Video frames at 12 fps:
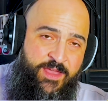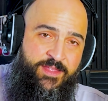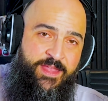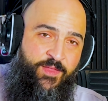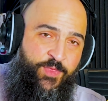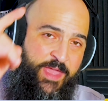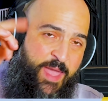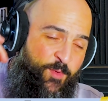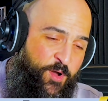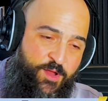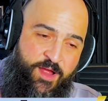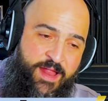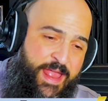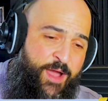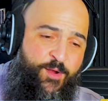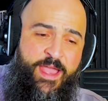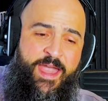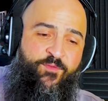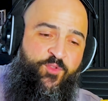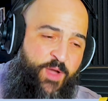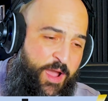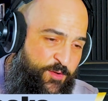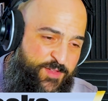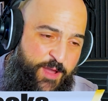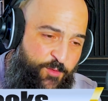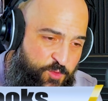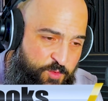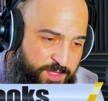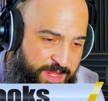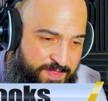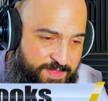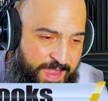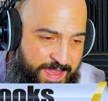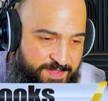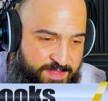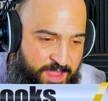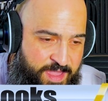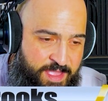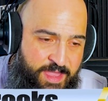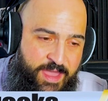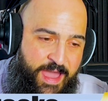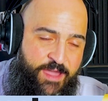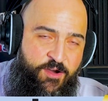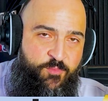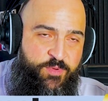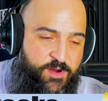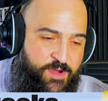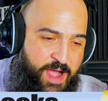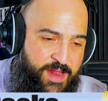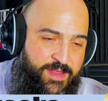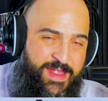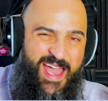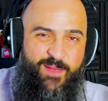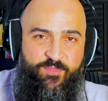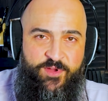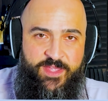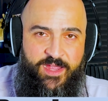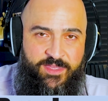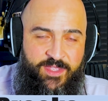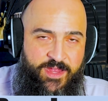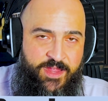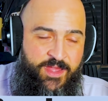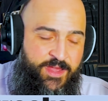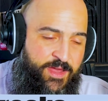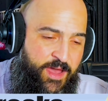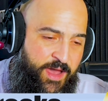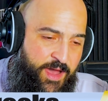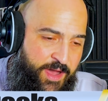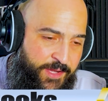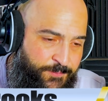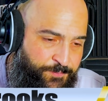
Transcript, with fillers: Now, the game going on an hour and a half, two hours, that was released last night. I hope you're on it. I predicted uh,